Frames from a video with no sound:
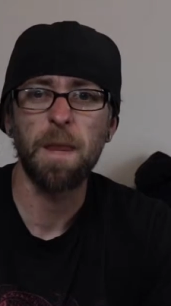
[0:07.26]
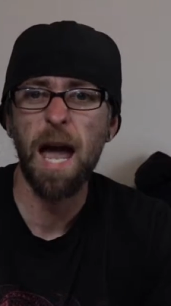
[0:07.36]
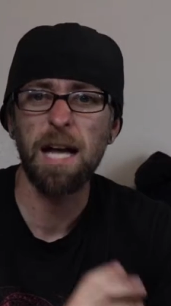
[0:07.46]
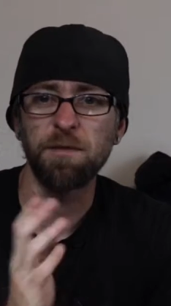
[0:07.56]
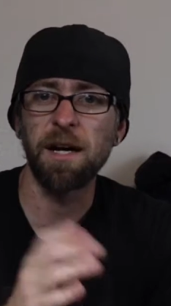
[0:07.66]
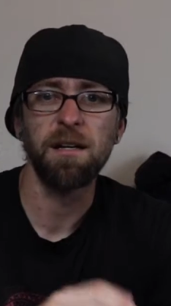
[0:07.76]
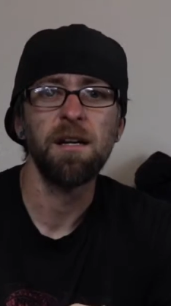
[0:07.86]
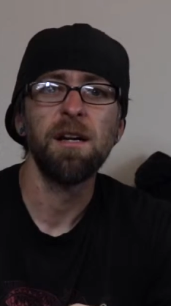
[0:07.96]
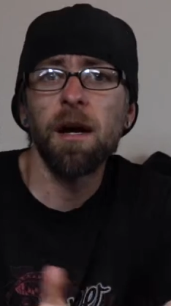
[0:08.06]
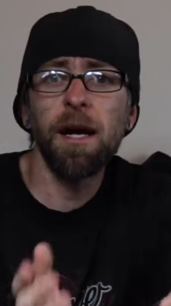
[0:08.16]
Nah, it's fine.
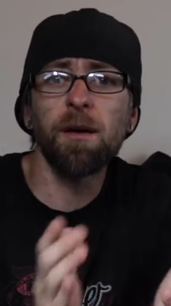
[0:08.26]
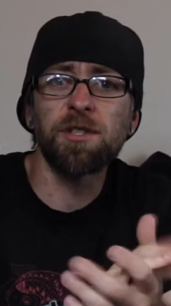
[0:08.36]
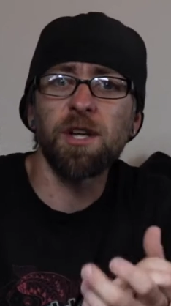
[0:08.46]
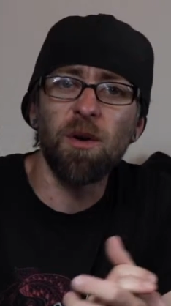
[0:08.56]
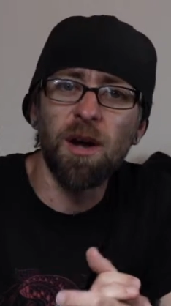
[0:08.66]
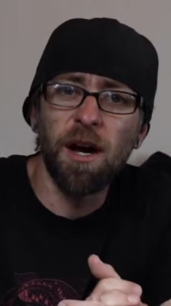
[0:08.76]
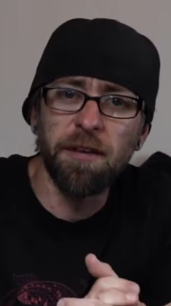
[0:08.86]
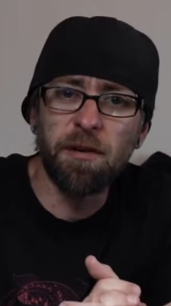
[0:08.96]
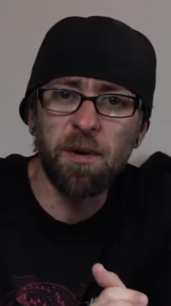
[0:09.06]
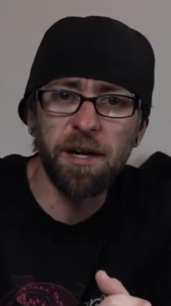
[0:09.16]
Hey, what's going on,
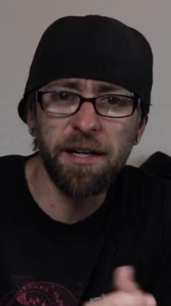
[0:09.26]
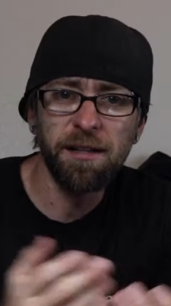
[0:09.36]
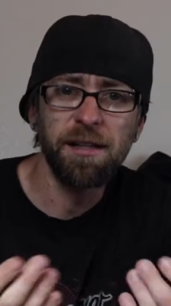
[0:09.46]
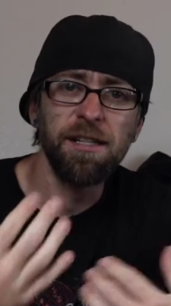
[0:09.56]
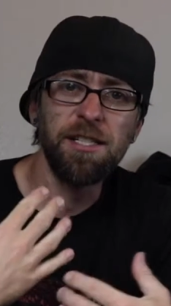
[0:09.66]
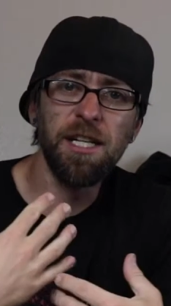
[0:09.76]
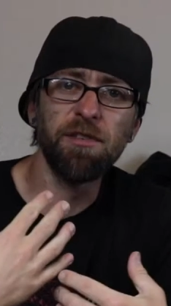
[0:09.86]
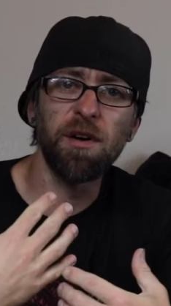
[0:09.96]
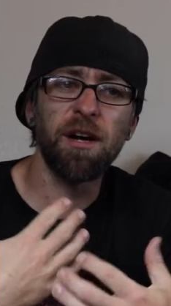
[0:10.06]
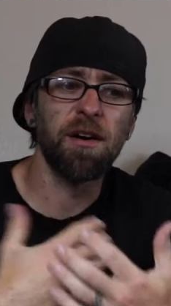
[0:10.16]
everybody?
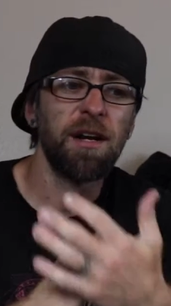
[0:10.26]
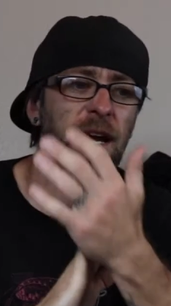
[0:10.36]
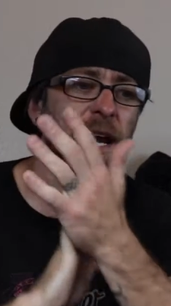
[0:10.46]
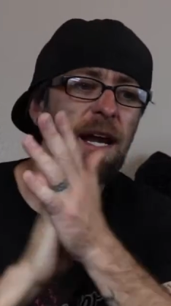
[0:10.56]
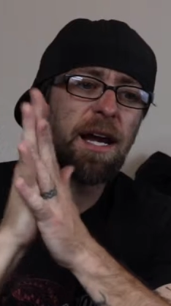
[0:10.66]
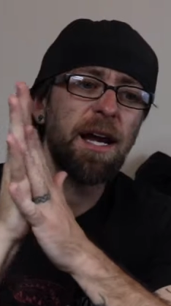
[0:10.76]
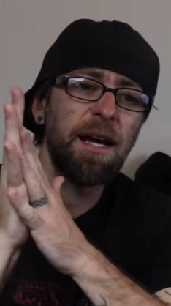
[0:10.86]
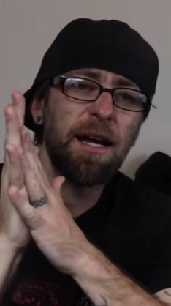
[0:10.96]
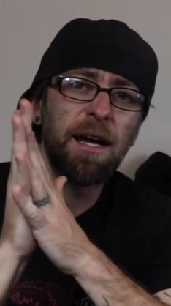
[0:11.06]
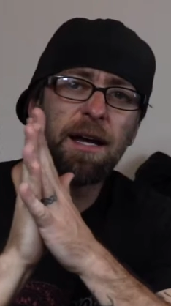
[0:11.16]
Devo here.
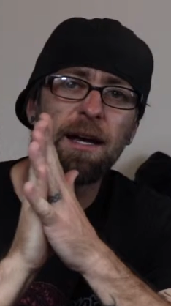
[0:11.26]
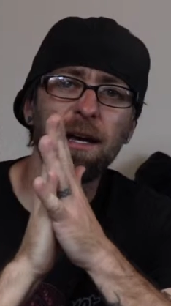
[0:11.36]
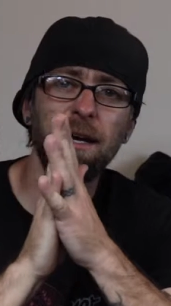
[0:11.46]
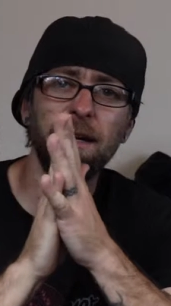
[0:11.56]
And...